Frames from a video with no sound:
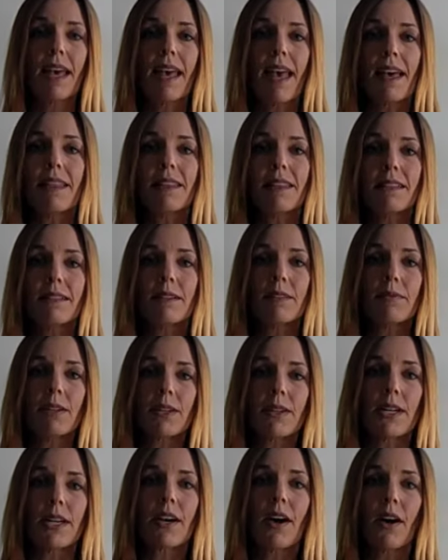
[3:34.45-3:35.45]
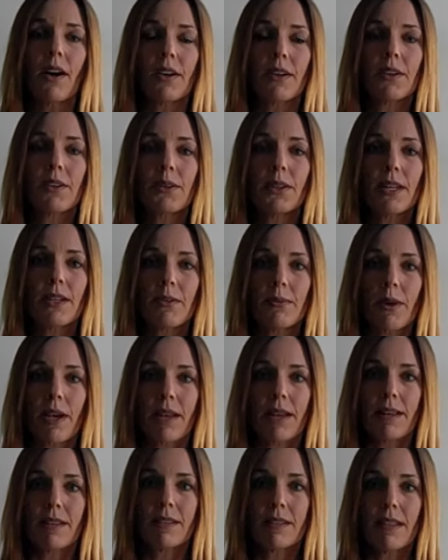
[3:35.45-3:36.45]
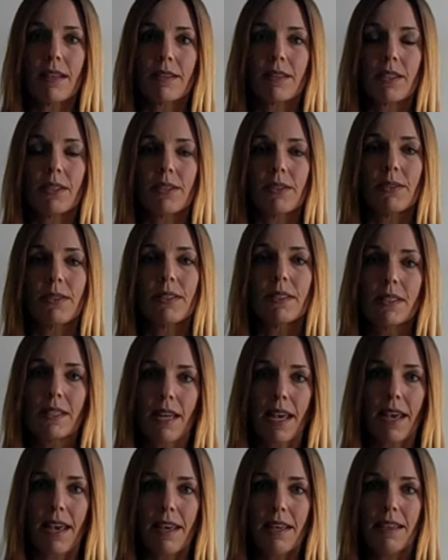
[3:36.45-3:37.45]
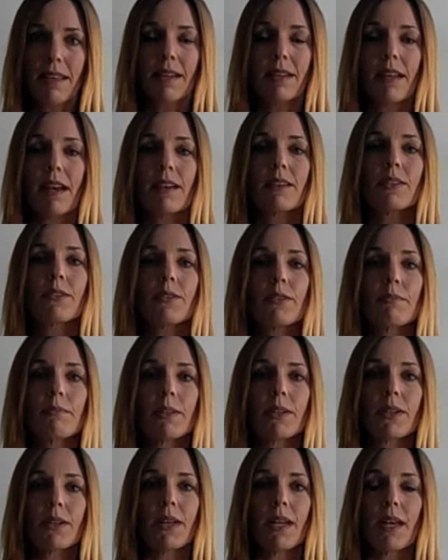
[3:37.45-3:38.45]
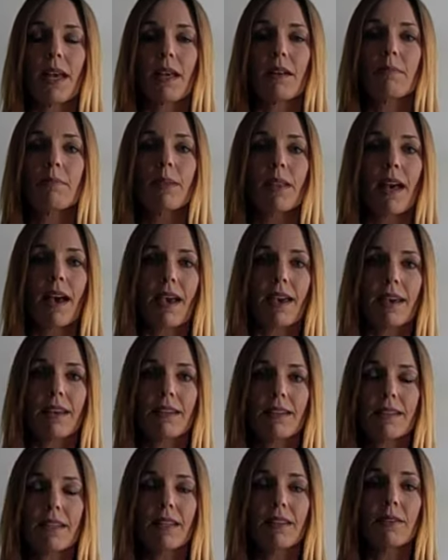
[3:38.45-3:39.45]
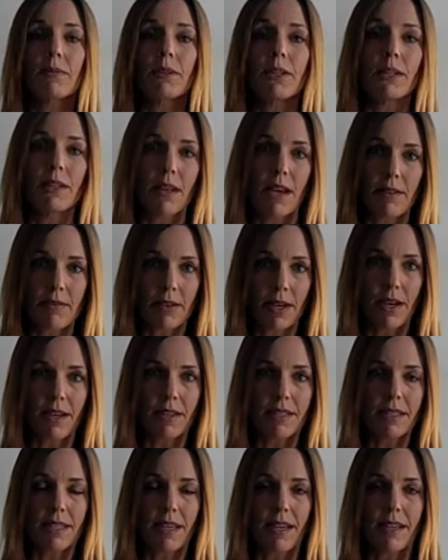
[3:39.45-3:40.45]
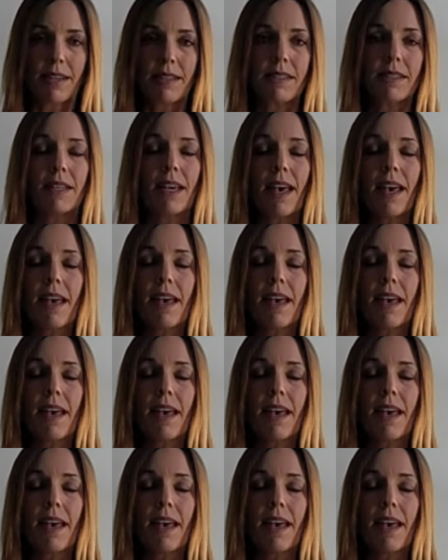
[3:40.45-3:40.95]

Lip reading: And these are very concrete ways that students take the classroom learning and apply it in a real-life context